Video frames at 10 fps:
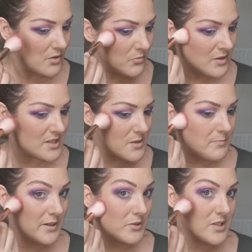once
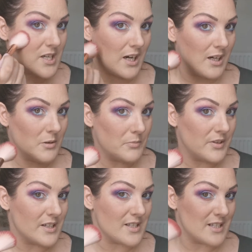built up,
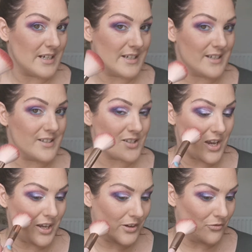this is
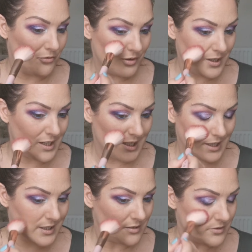a
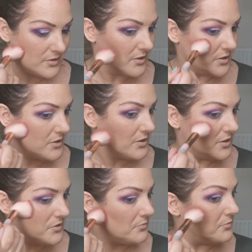really
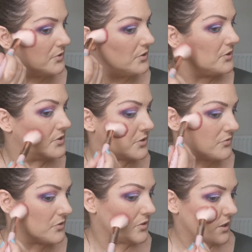
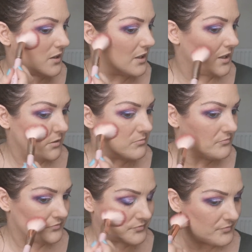beautiful colour.
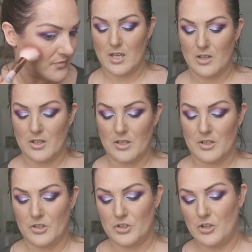
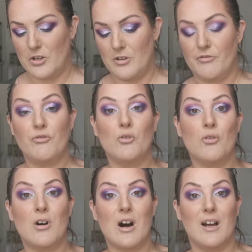So
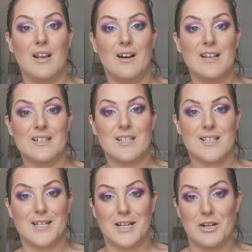for highlight,
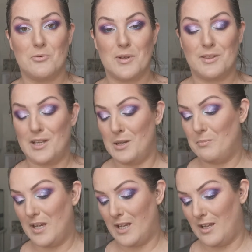sticking with the
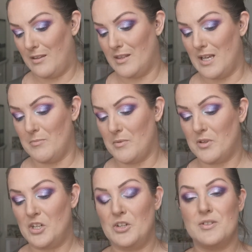pinky theme, I'm
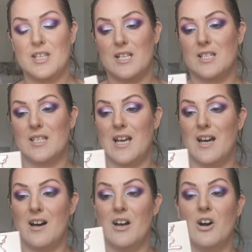going to use this
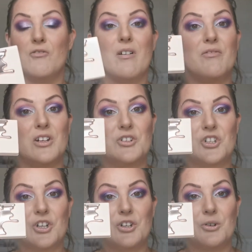uh, I Heart
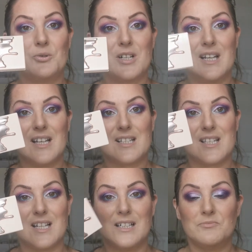Revolution Gold
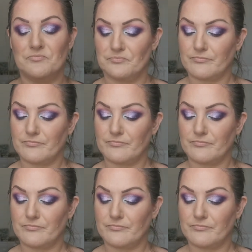Elixir.